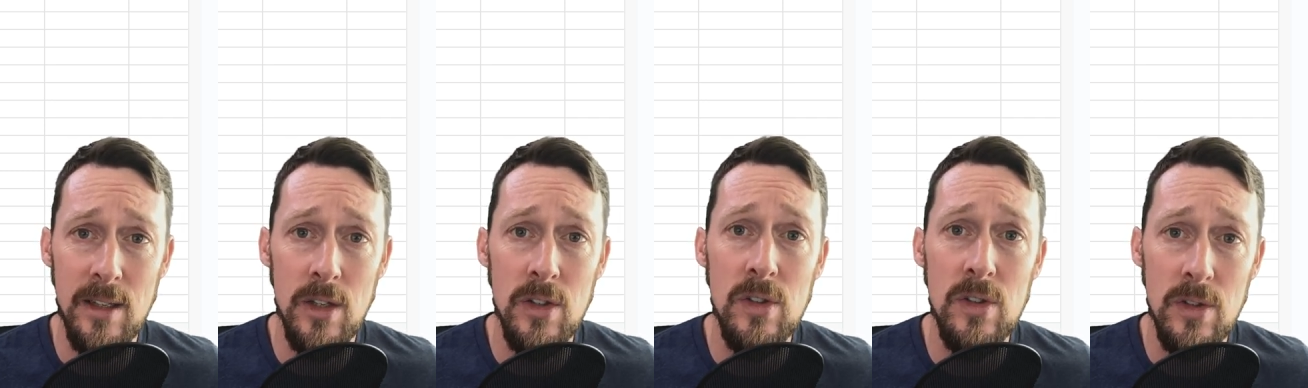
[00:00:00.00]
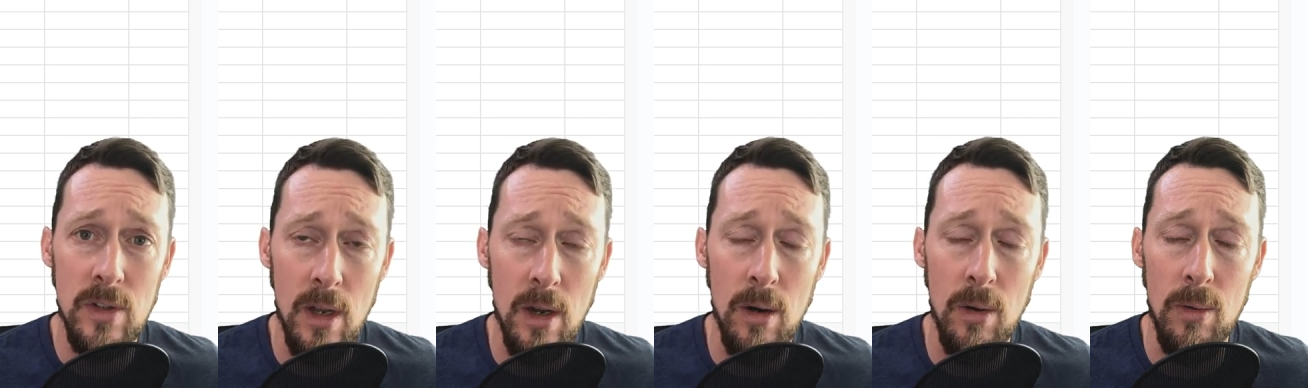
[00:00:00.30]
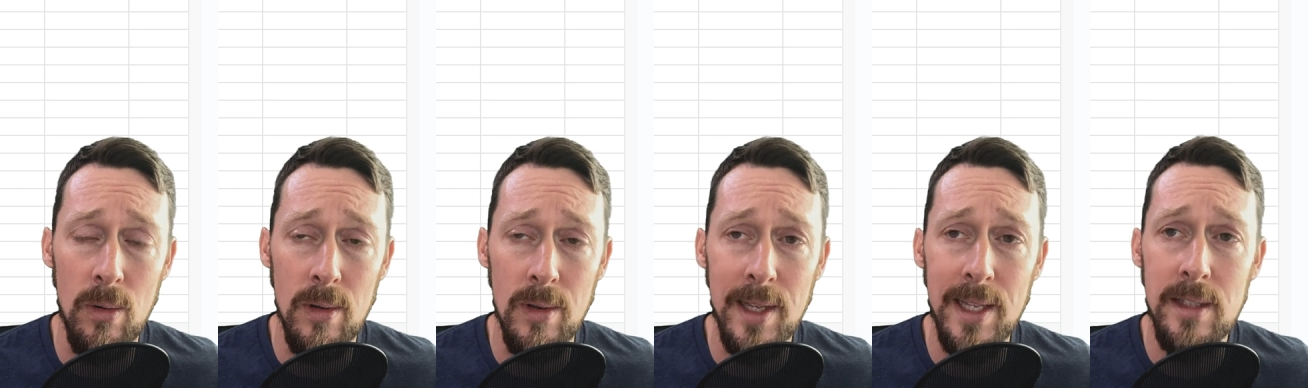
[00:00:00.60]
So
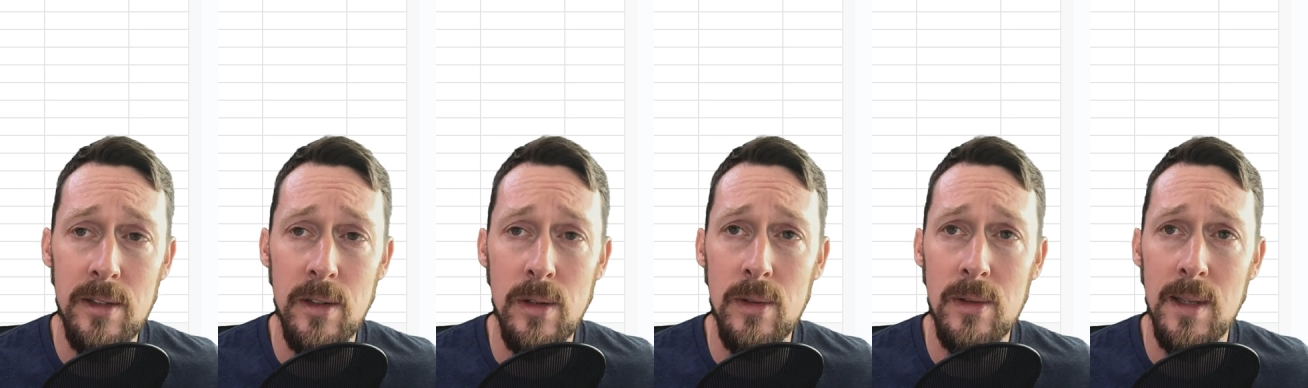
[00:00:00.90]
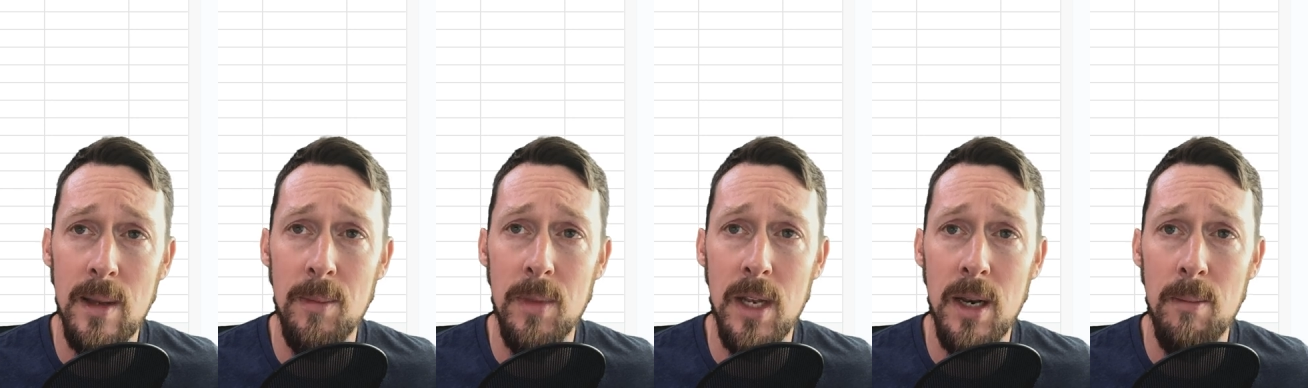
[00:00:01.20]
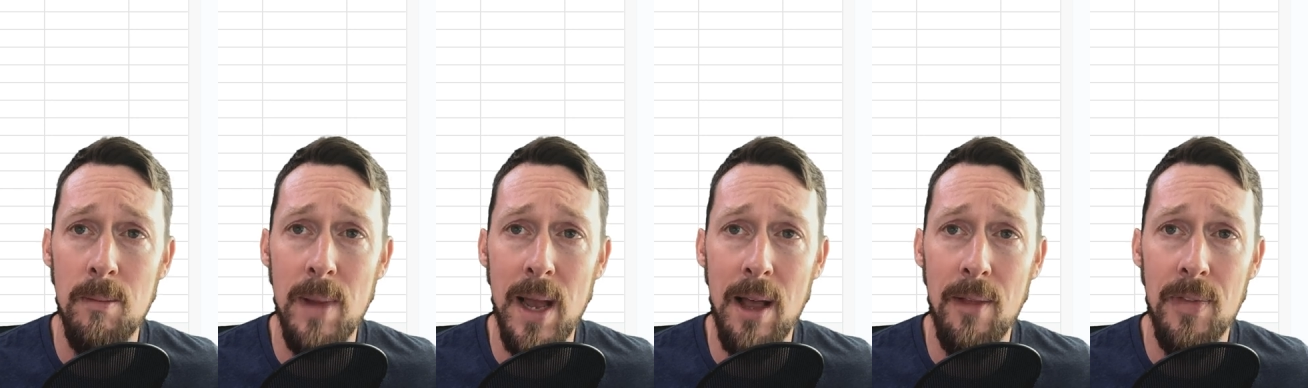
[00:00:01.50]
let's do something
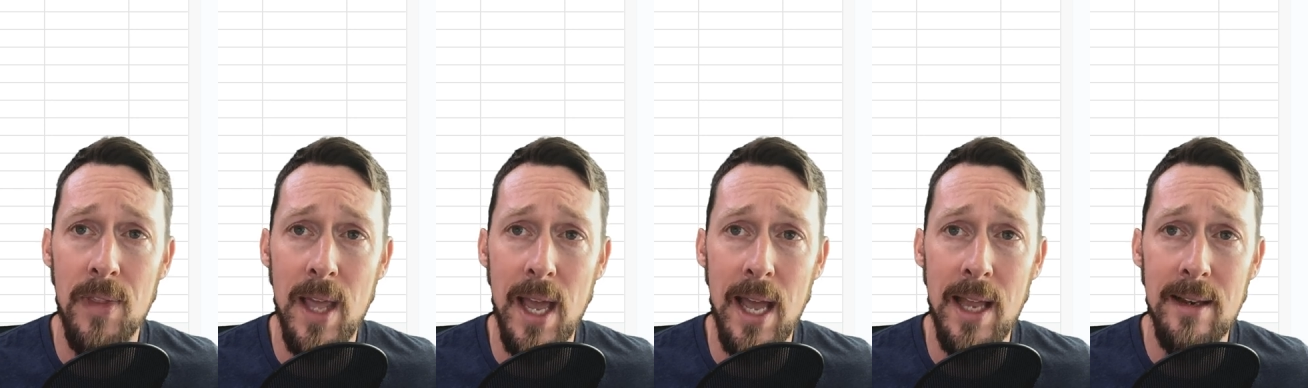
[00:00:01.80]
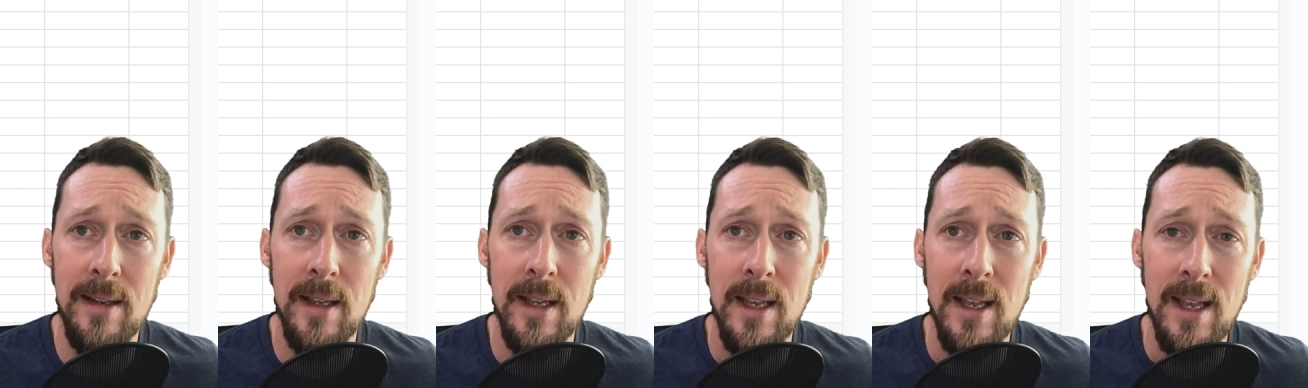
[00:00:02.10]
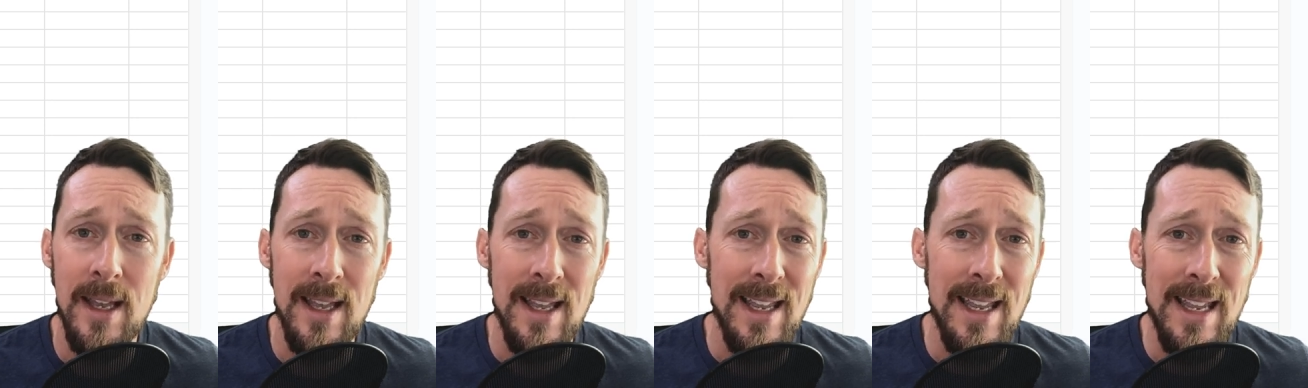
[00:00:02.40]
about that.
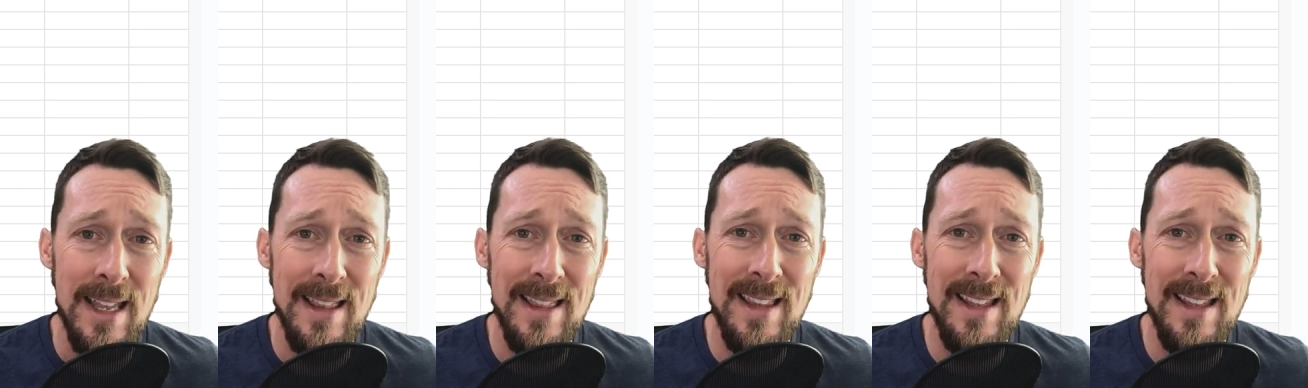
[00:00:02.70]
In